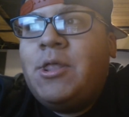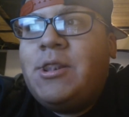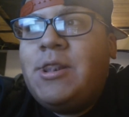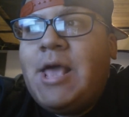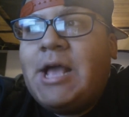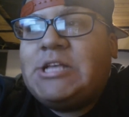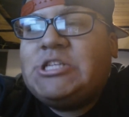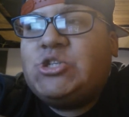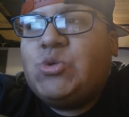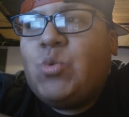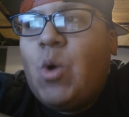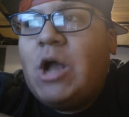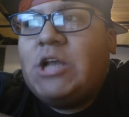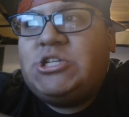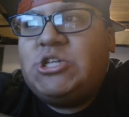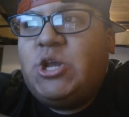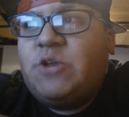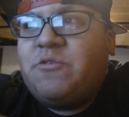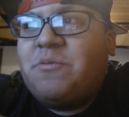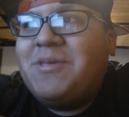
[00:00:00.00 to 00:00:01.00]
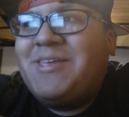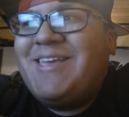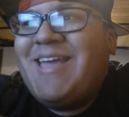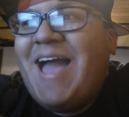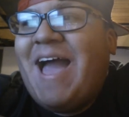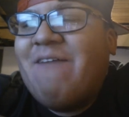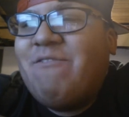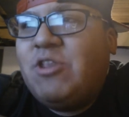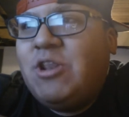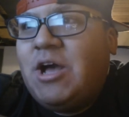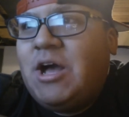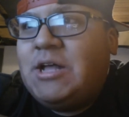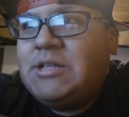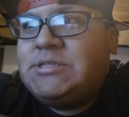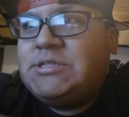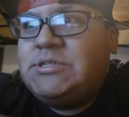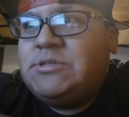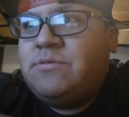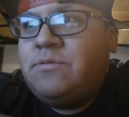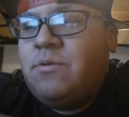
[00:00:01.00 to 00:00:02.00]
Next question here from
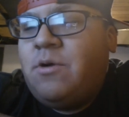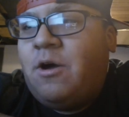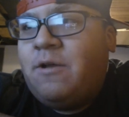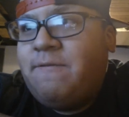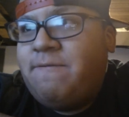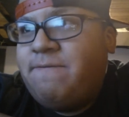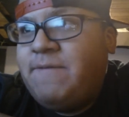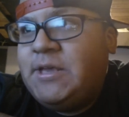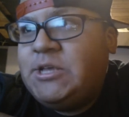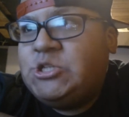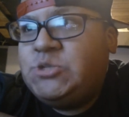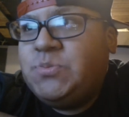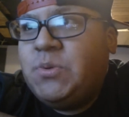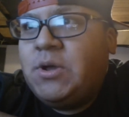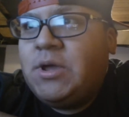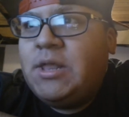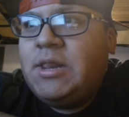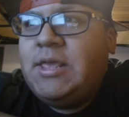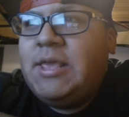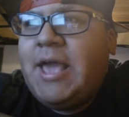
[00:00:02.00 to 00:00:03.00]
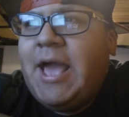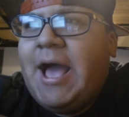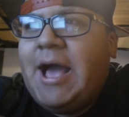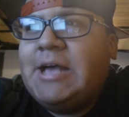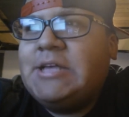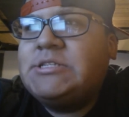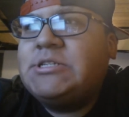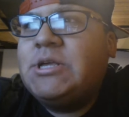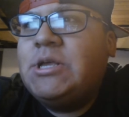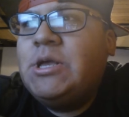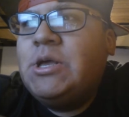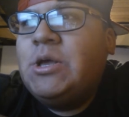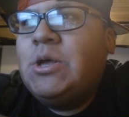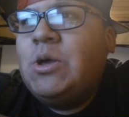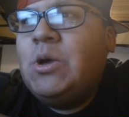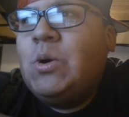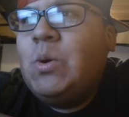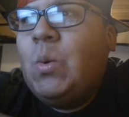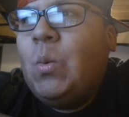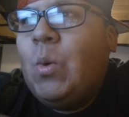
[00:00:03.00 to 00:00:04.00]
Gavinotts on Facebook, and he asks,
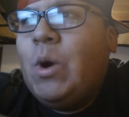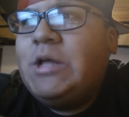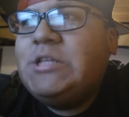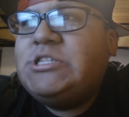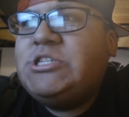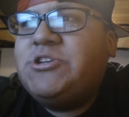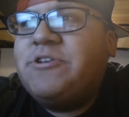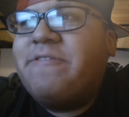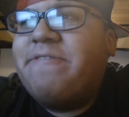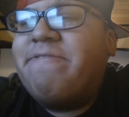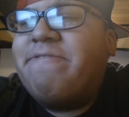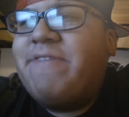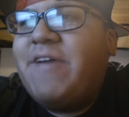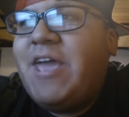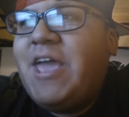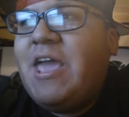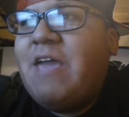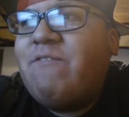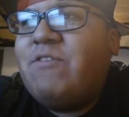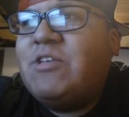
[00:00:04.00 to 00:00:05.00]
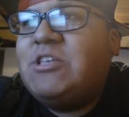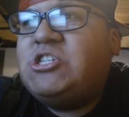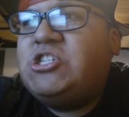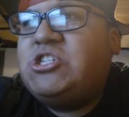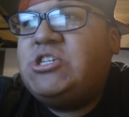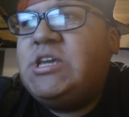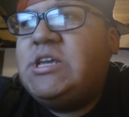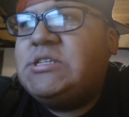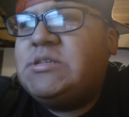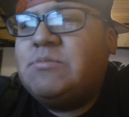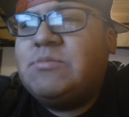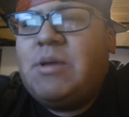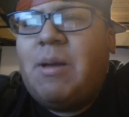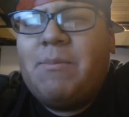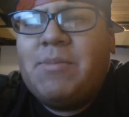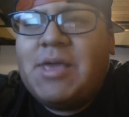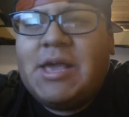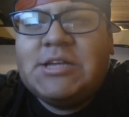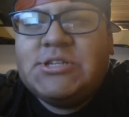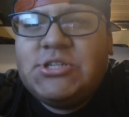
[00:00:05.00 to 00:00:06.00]
"What's your fave cheese?" I'm,
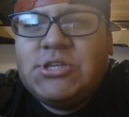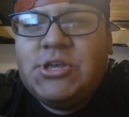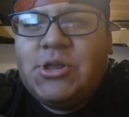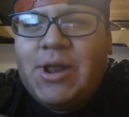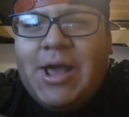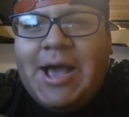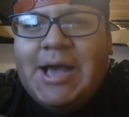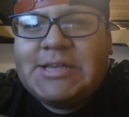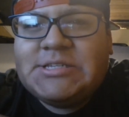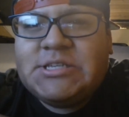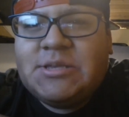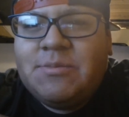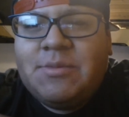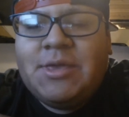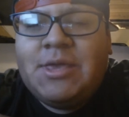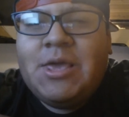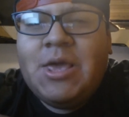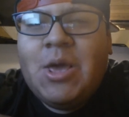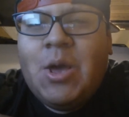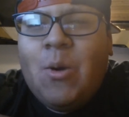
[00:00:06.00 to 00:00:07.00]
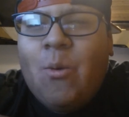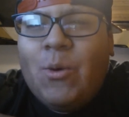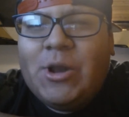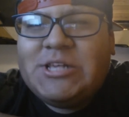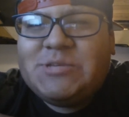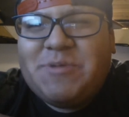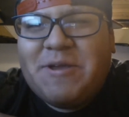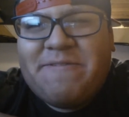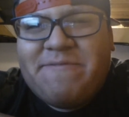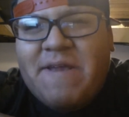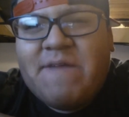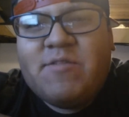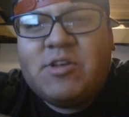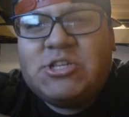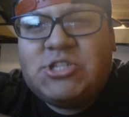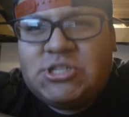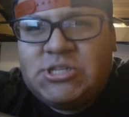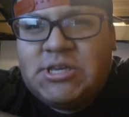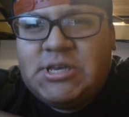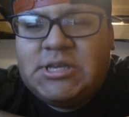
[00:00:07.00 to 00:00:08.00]
I'm guessing you're asking me what is my
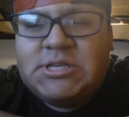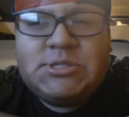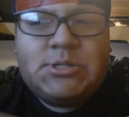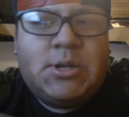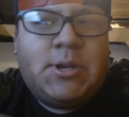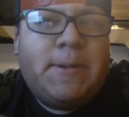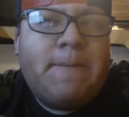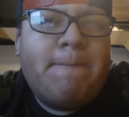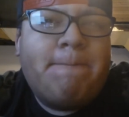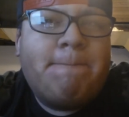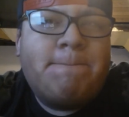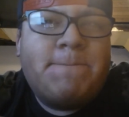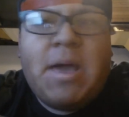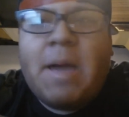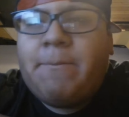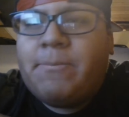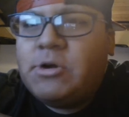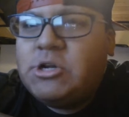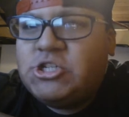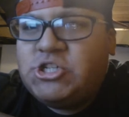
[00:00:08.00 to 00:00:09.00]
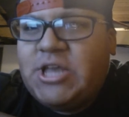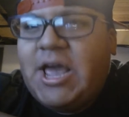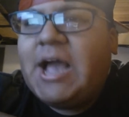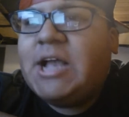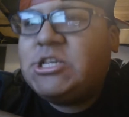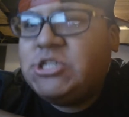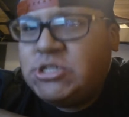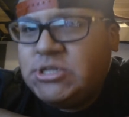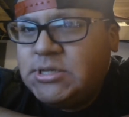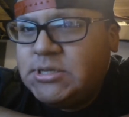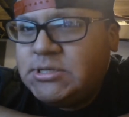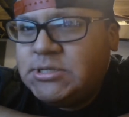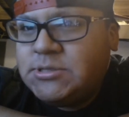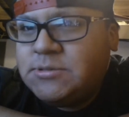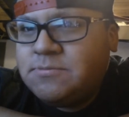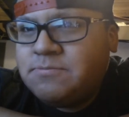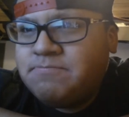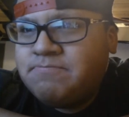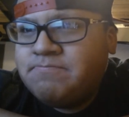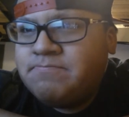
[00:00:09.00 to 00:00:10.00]
favorite cheese, pepper jack
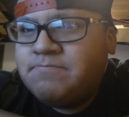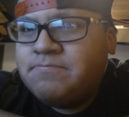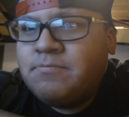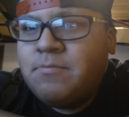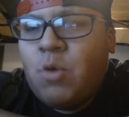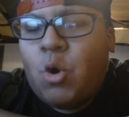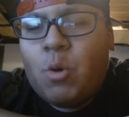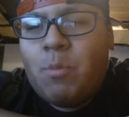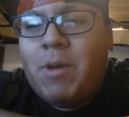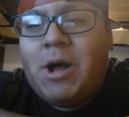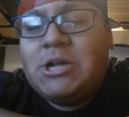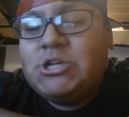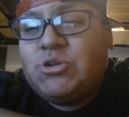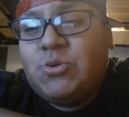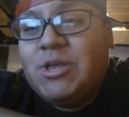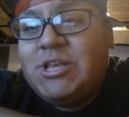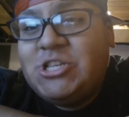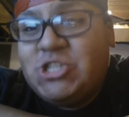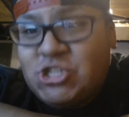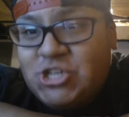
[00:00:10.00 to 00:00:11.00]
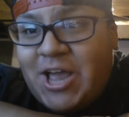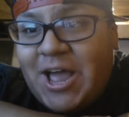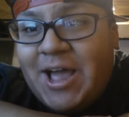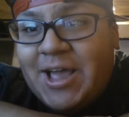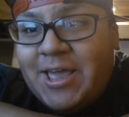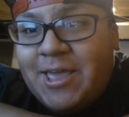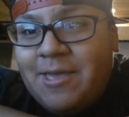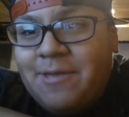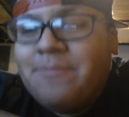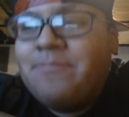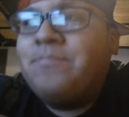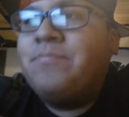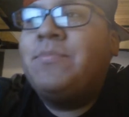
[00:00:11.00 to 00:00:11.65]
cheese, or Monterey Jack.